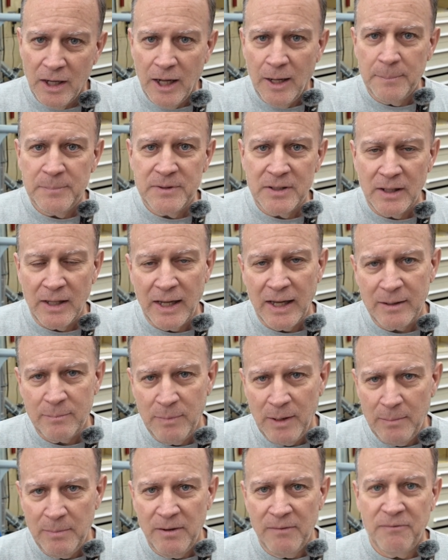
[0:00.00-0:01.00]
up to like
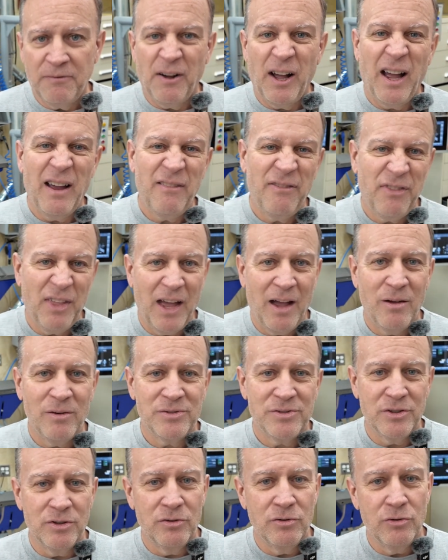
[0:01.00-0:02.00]
maybe
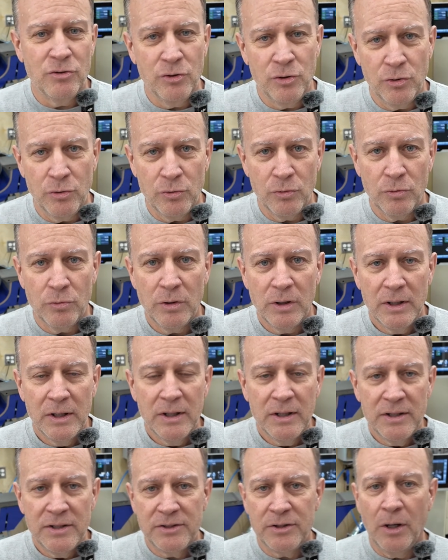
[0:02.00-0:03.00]
$5,000 new.
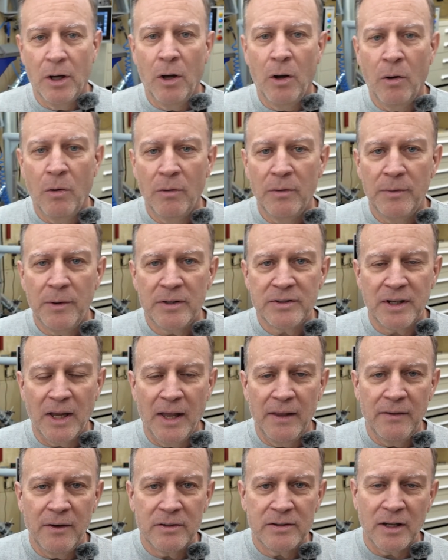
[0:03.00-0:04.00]
So
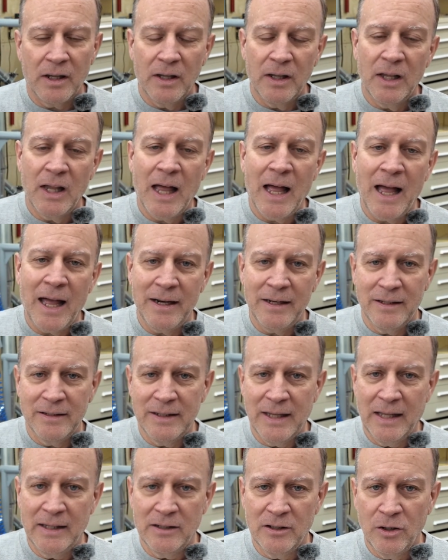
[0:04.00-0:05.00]
there's a lot
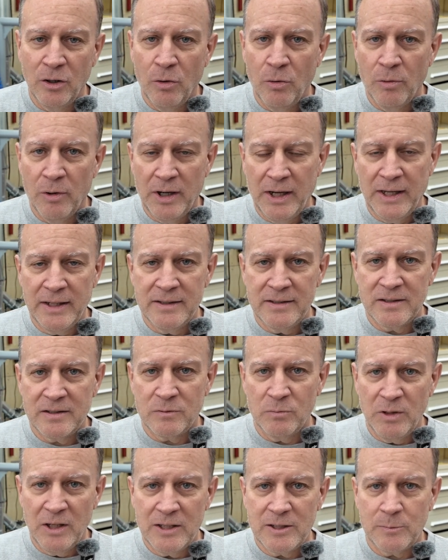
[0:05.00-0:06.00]
in that lower end
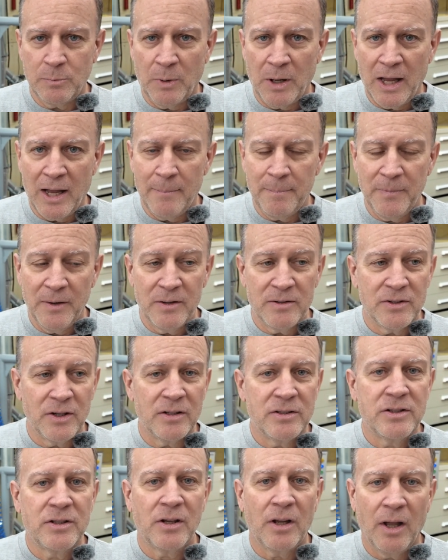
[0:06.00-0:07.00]
sweet spot. There's
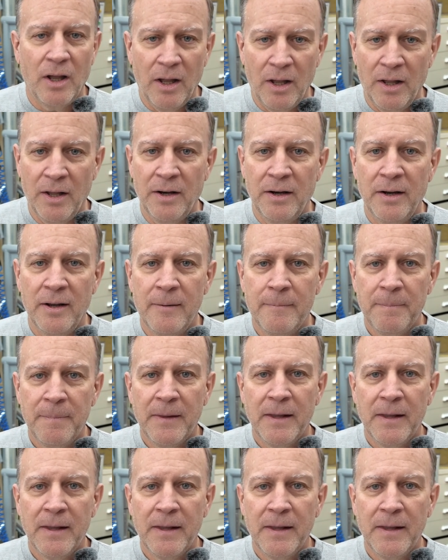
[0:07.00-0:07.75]
a ton